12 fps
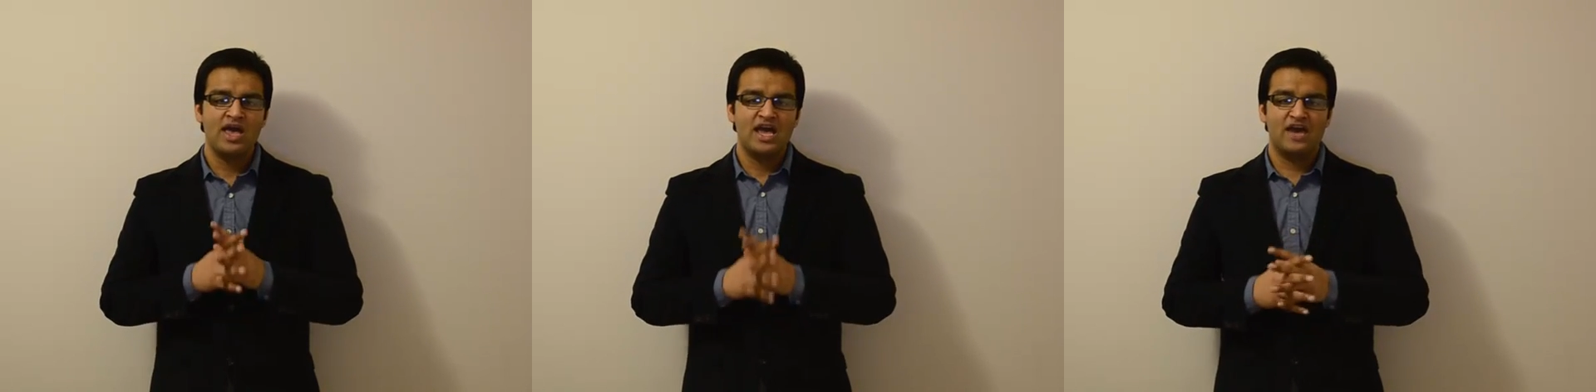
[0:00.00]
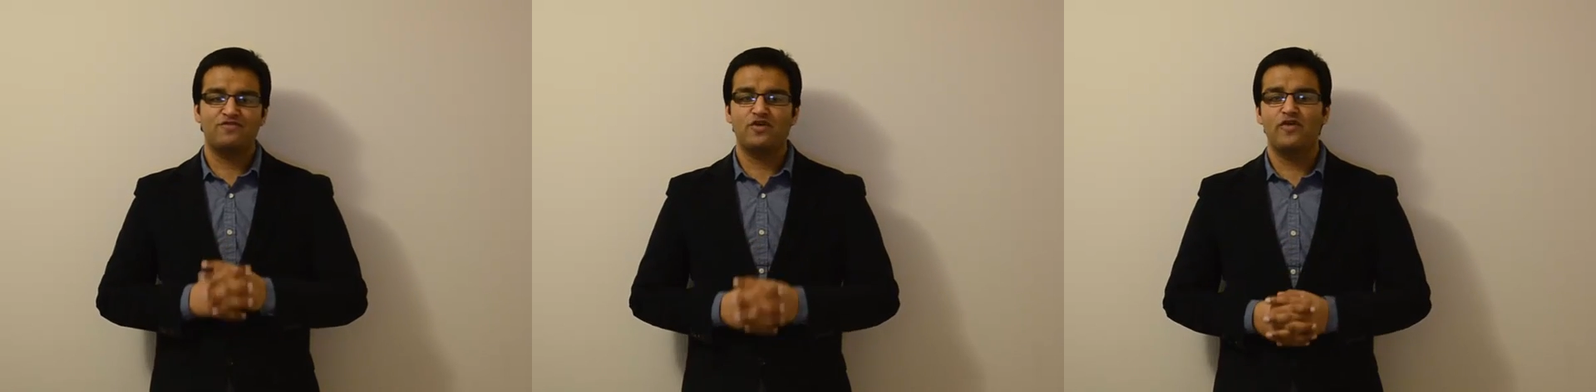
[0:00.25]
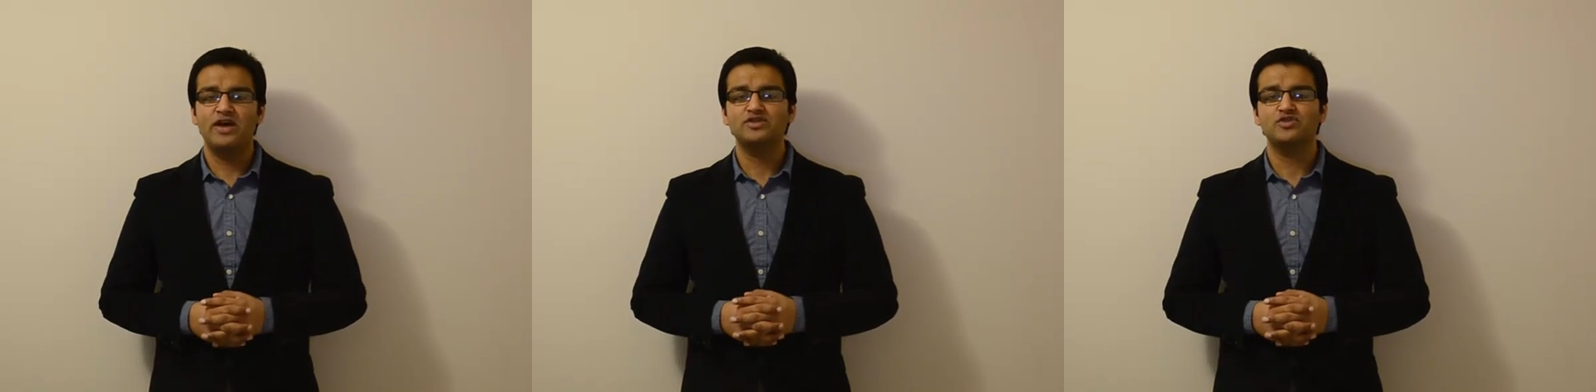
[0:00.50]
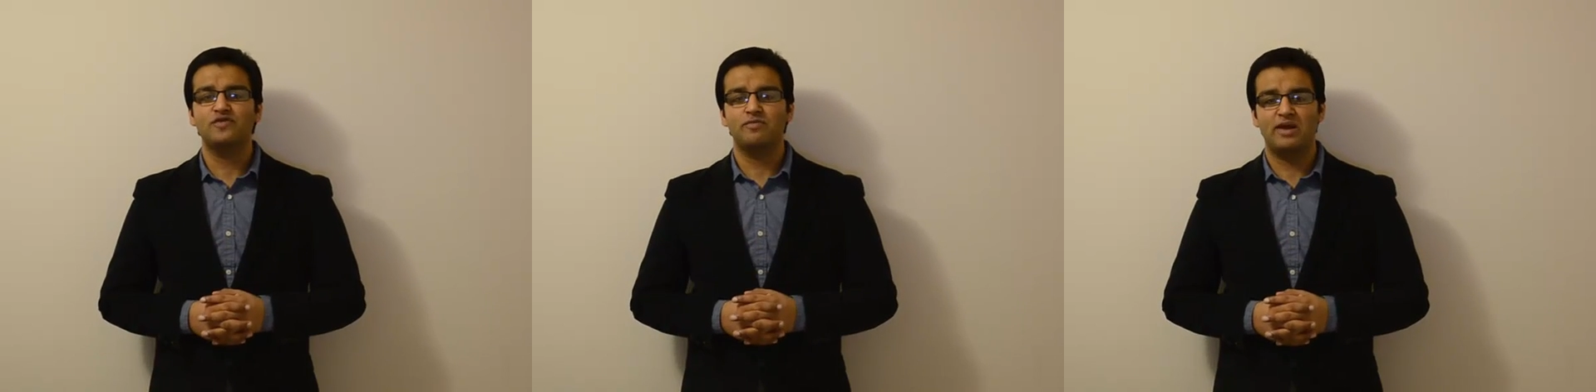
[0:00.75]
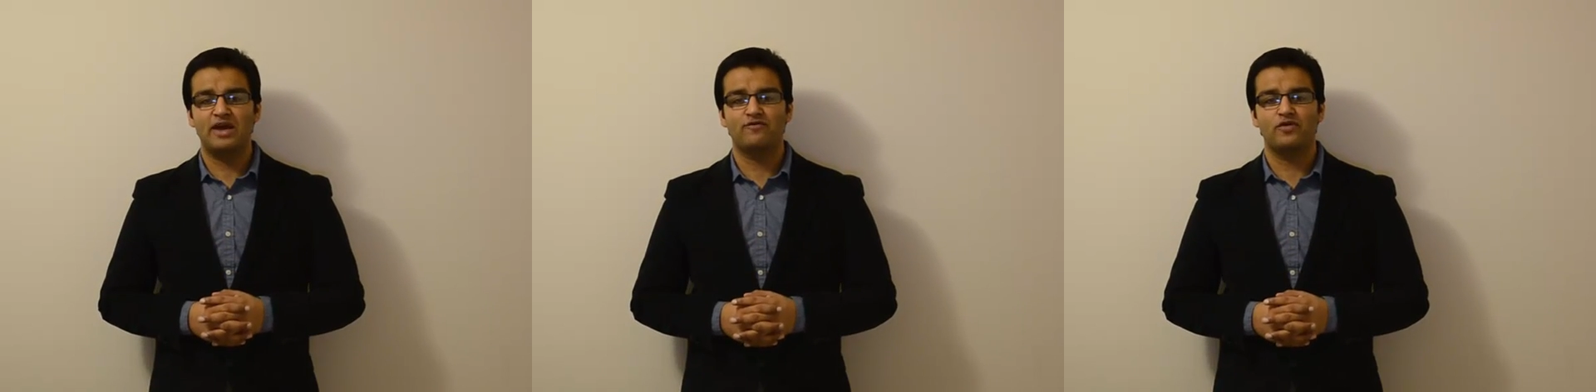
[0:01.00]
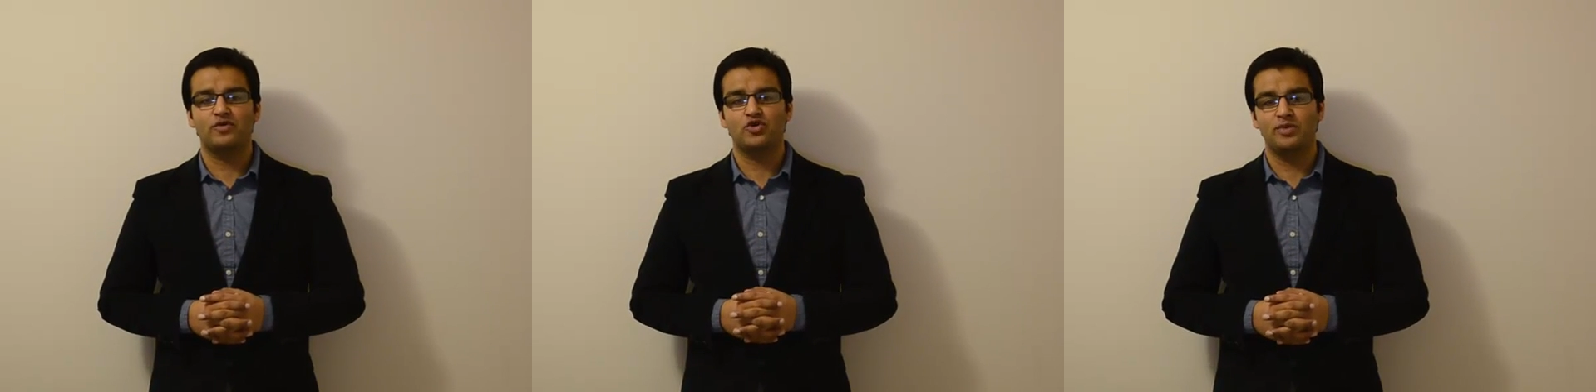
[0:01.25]
If the wings of the plane
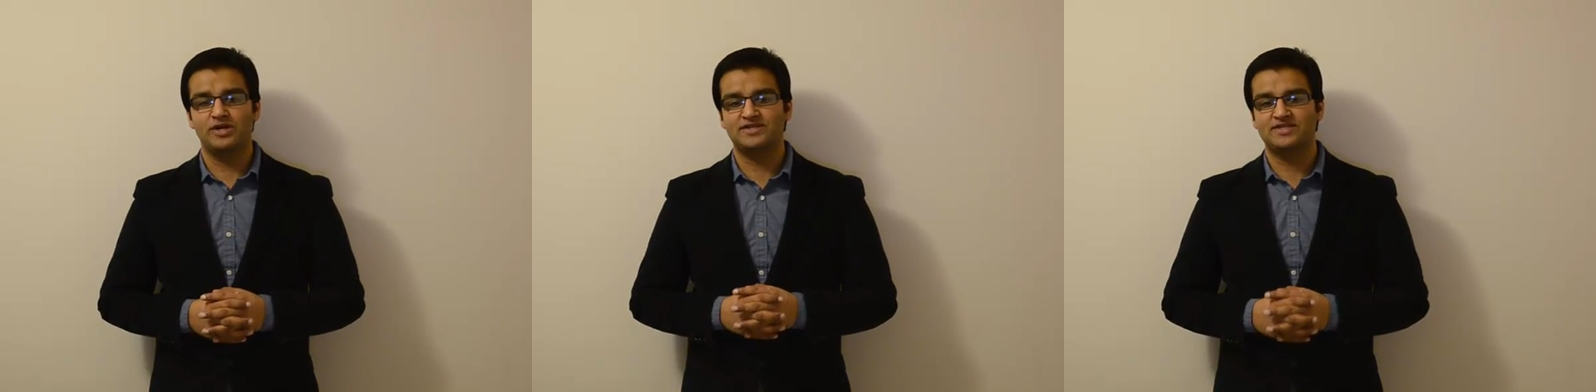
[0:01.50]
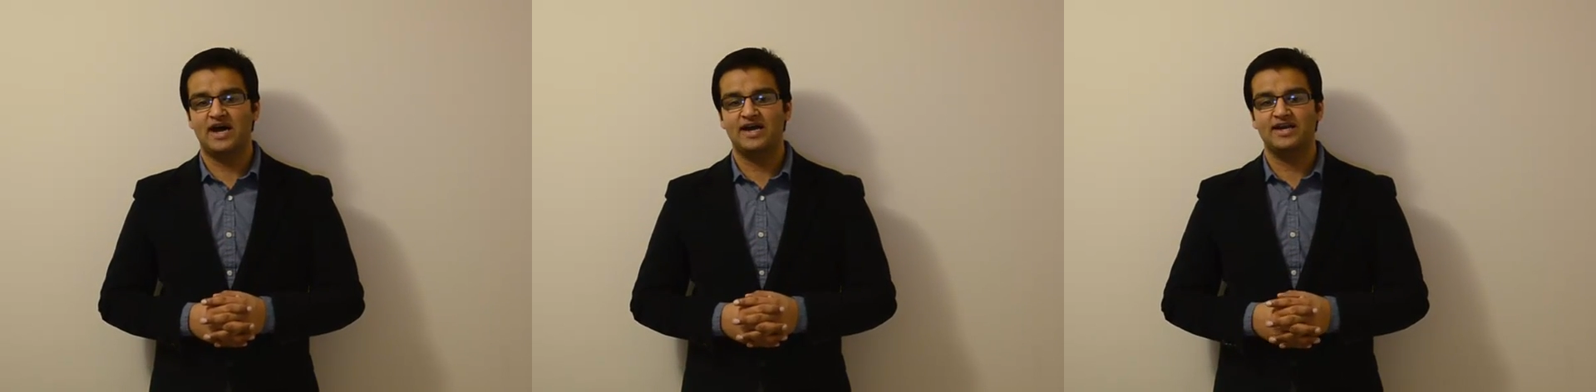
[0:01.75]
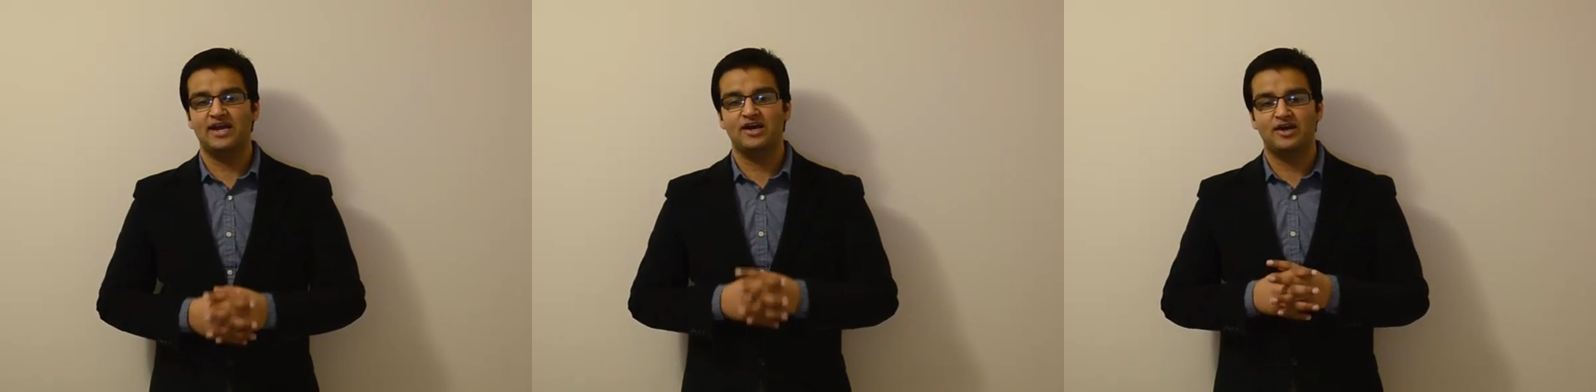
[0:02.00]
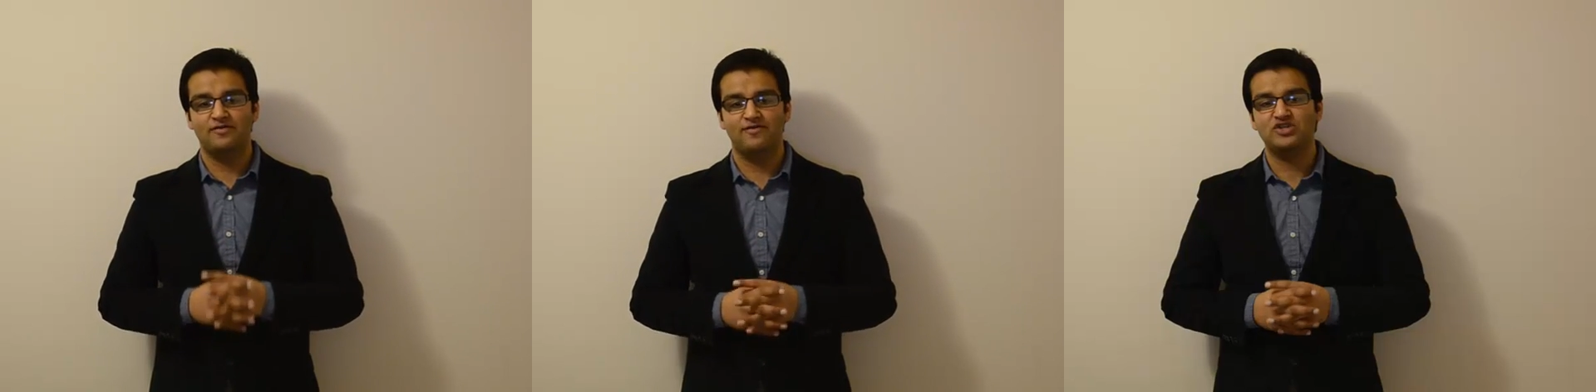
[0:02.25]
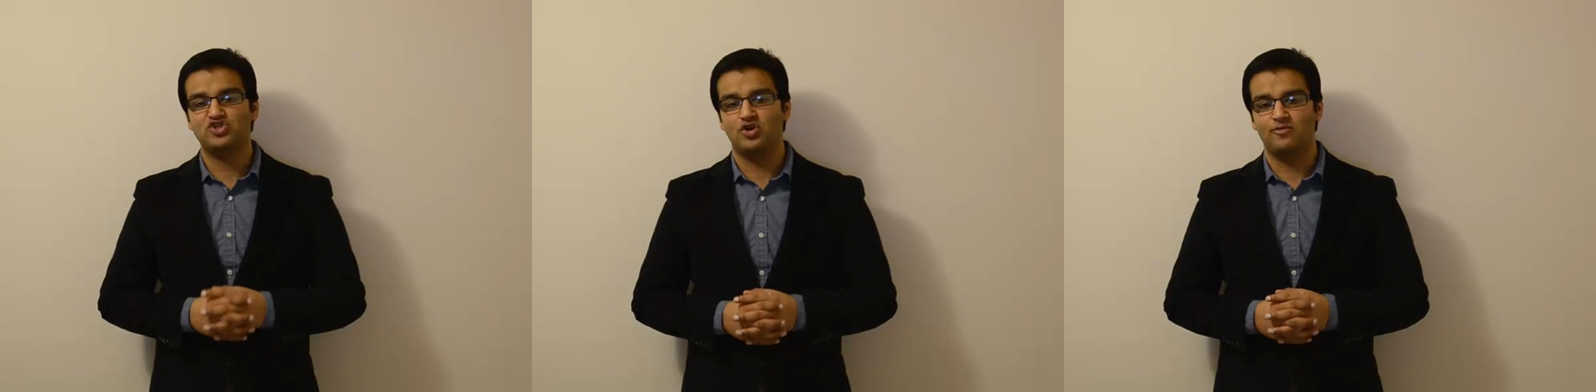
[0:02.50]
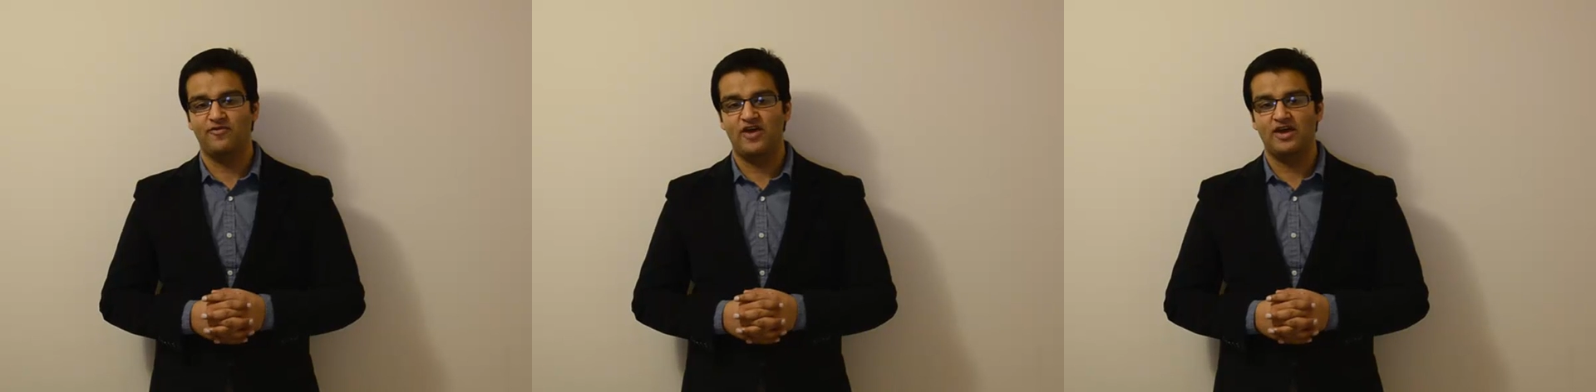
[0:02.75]
were to be designed in a
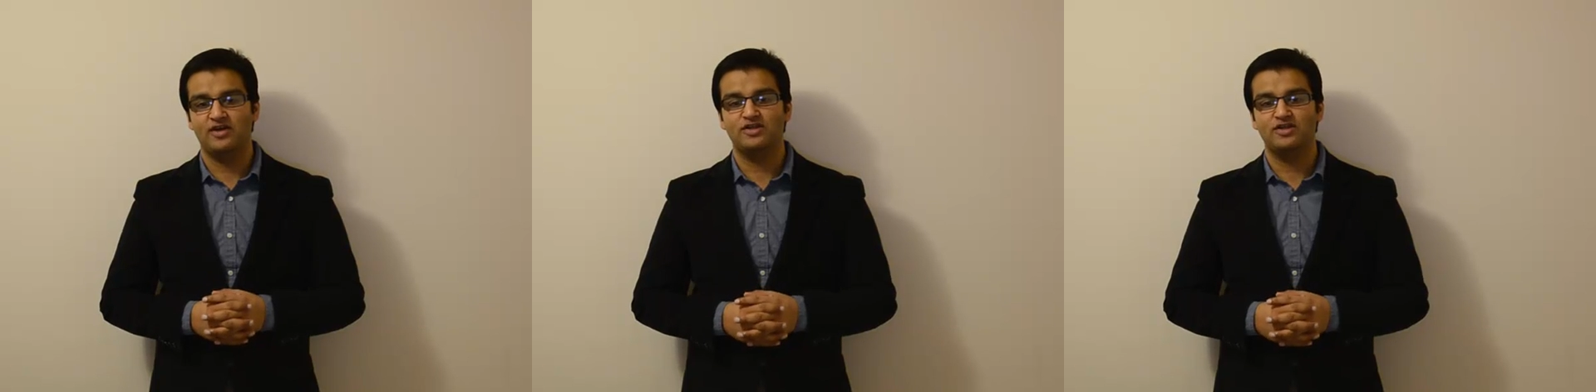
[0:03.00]
conventional way,